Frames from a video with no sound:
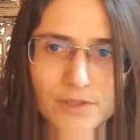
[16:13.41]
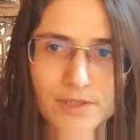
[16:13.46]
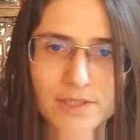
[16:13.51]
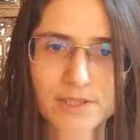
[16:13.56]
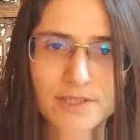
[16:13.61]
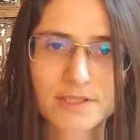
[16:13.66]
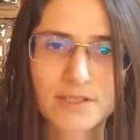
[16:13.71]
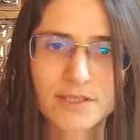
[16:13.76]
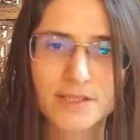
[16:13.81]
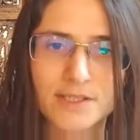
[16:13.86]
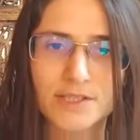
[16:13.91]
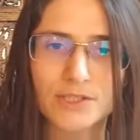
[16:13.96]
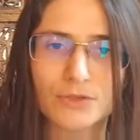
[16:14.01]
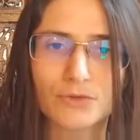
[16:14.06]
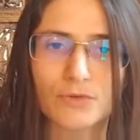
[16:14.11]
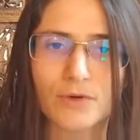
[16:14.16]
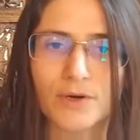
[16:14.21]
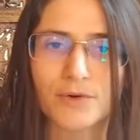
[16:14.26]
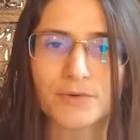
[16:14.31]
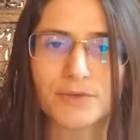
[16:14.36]
this leads
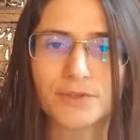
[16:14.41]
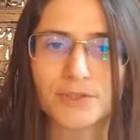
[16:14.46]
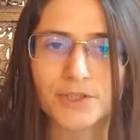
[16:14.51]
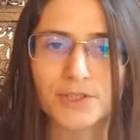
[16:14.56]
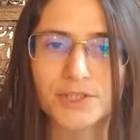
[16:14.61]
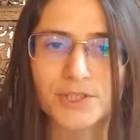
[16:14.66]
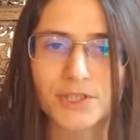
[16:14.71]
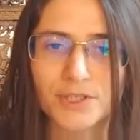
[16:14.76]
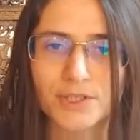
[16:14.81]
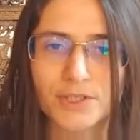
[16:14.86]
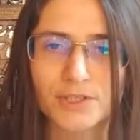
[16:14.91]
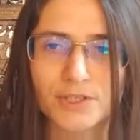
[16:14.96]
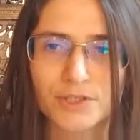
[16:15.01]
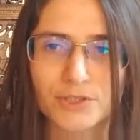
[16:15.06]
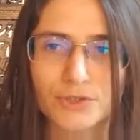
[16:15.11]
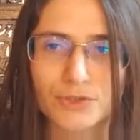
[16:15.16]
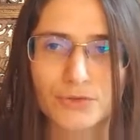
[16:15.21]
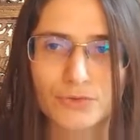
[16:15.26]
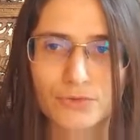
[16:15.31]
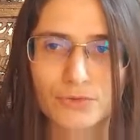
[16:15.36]
to a reduction in
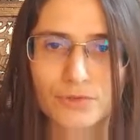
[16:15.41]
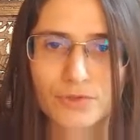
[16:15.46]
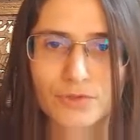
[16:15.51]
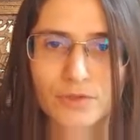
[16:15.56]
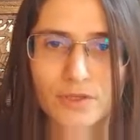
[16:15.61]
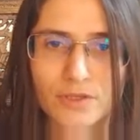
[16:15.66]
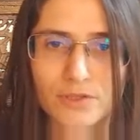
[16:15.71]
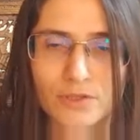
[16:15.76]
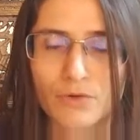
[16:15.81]
its use.